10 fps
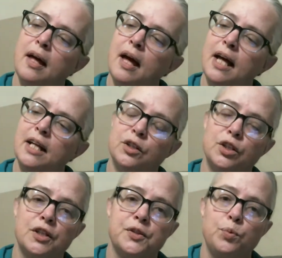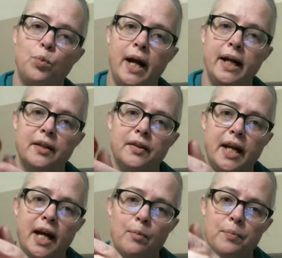It looks white in the
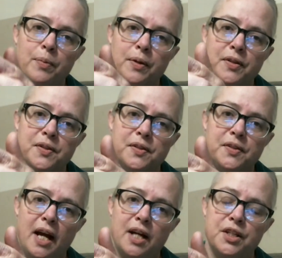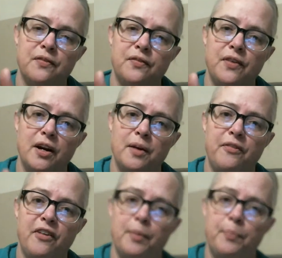camera, but this is actually a very,
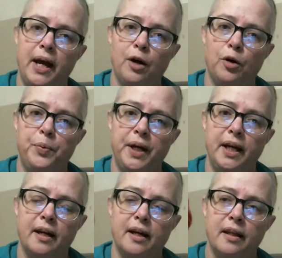very pale pink.